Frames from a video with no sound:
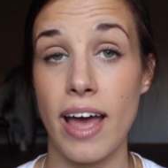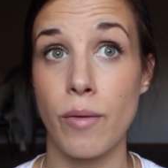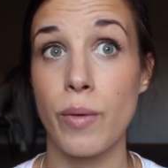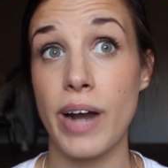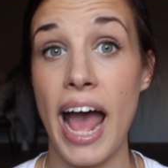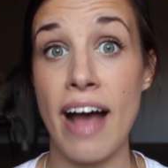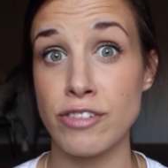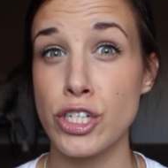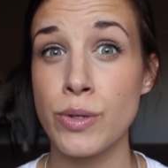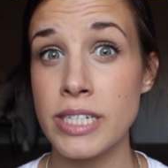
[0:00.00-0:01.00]
we were to
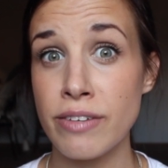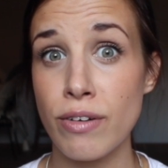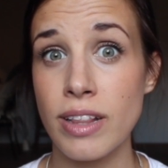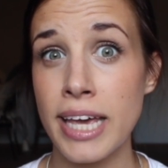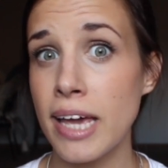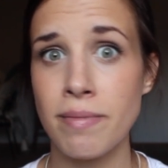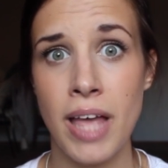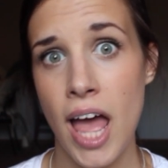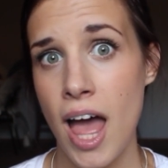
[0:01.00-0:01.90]
have to do it differently,